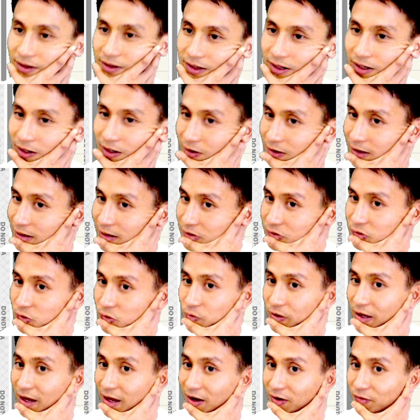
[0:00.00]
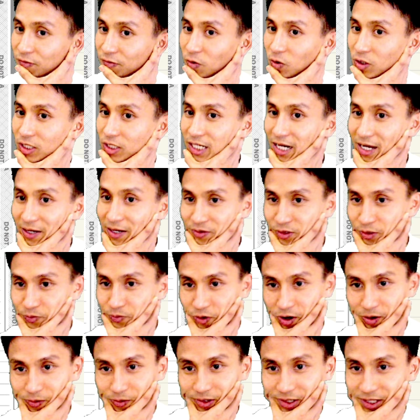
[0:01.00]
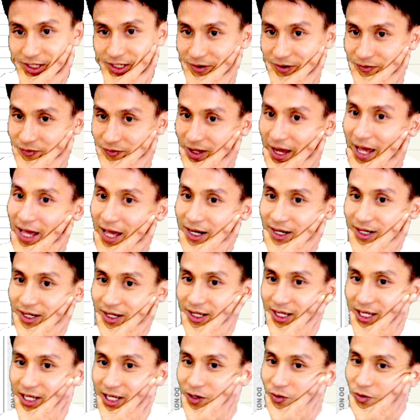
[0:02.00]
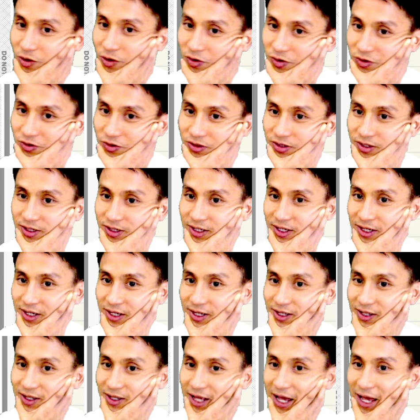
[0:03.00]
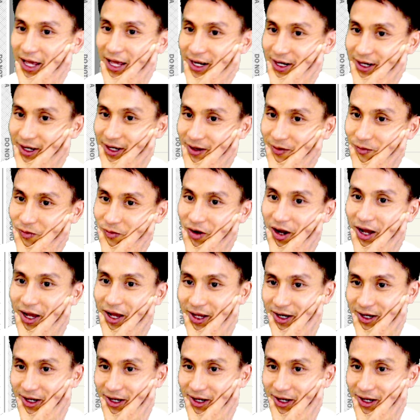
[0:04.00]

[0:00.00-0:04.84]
Okay, so we have 4 times the probability of that equals that. Right.